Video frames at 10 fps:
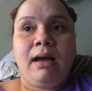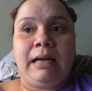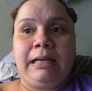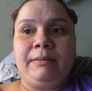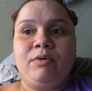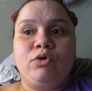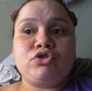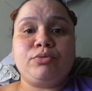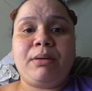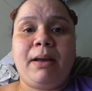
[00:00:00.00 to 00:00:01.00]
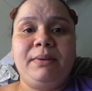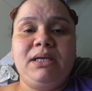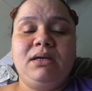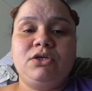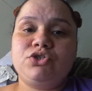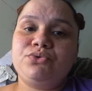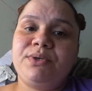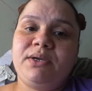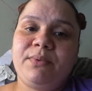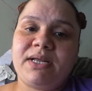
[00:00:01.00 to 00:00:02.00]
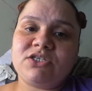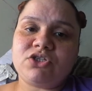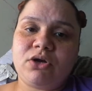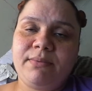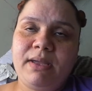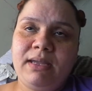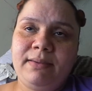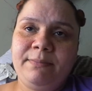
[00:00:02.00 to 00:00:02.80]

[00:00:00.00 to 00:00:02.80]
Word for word: I'm also probably going to do it when I start e